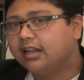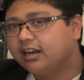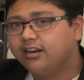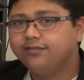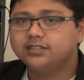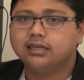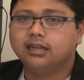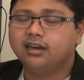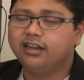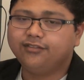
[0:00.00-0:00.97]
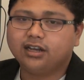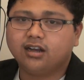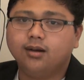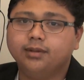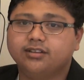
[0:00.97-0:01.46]
Leave a
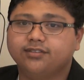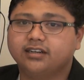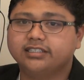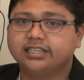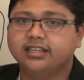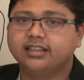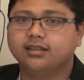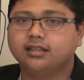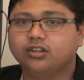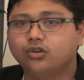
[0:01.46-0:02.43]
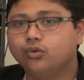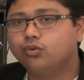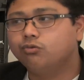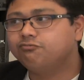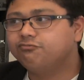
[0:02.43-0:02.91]
comment if there's anything that
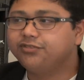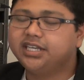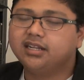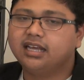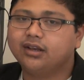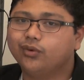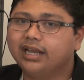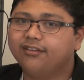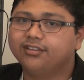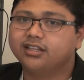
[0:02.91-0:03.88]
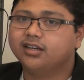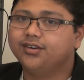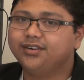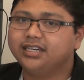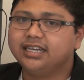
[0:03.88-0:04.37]
you feel like we haven't
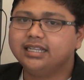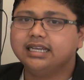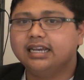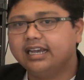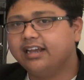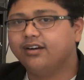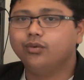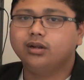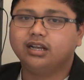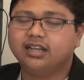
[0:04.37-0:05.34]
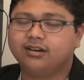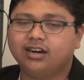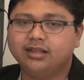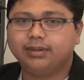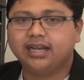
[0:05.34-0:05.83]
covered yet, and we'll get
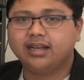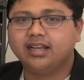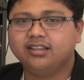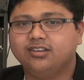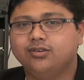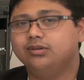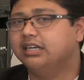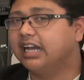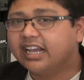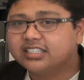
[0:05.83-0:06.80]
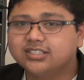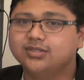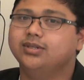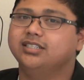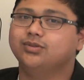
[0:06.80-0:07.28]
right back at you as
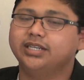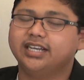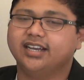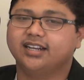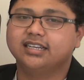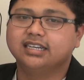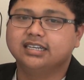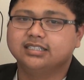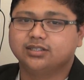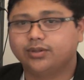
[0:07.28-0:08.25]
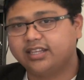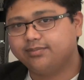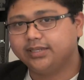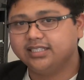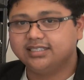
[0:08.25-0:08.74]
soon as we can. So with
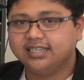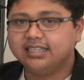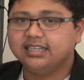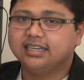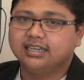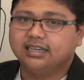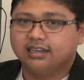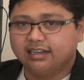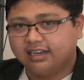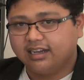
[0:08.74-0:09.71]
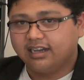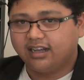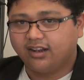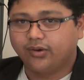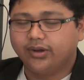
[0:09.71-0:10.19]
that being said,
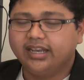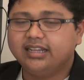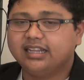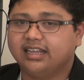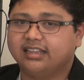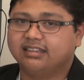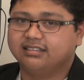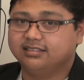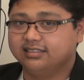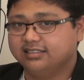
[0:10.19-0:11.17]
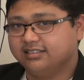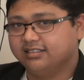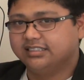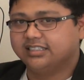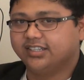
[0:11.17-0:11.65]
I'll go ahead and
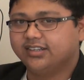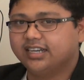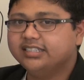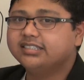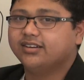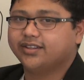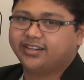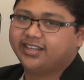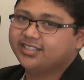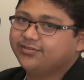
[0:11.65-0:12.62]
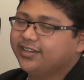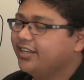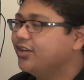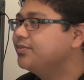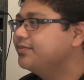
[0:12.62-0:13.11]
see you guys on the next video.